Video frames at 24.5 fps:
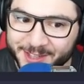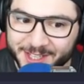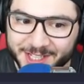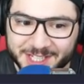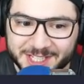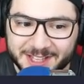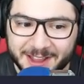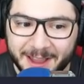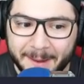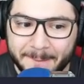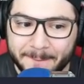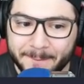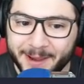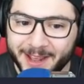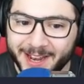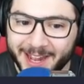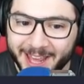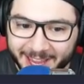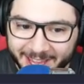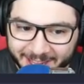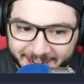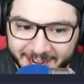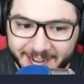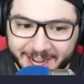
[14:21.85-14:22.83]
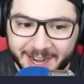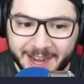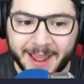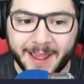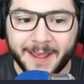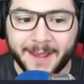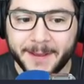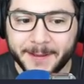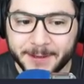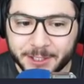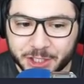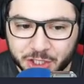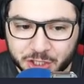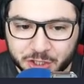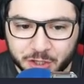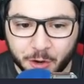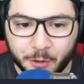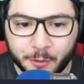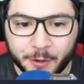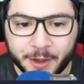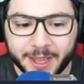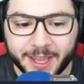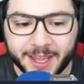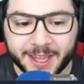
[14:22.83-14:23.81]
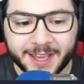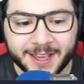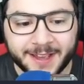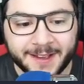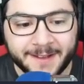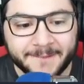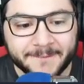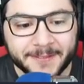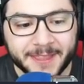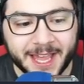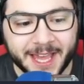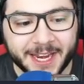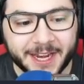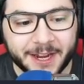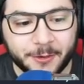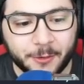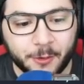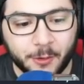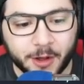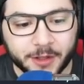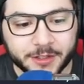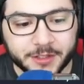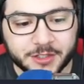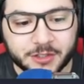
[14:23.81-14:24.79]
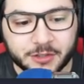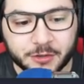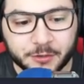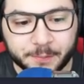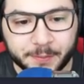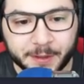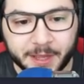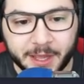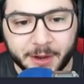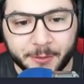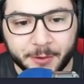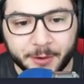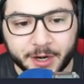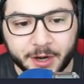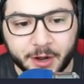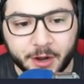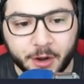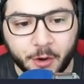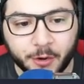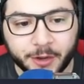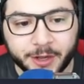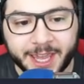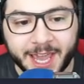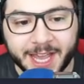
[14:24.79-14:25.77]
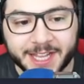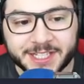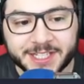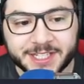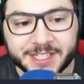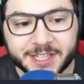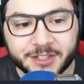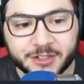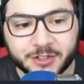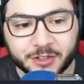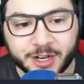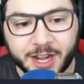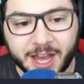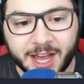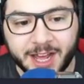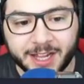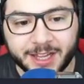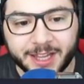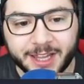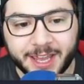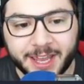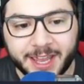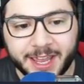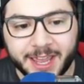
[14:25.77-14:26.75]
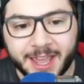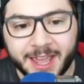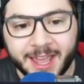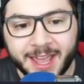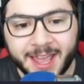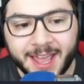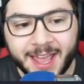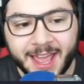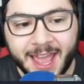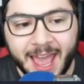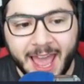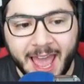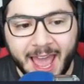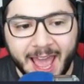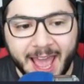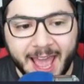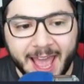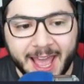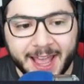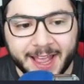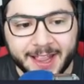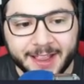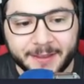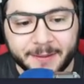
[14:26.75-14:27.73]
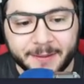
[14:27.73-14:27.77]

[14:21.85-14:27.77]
This time, Pellegrini is showing that he wants to play. We're going to go Kessié, Tonali, and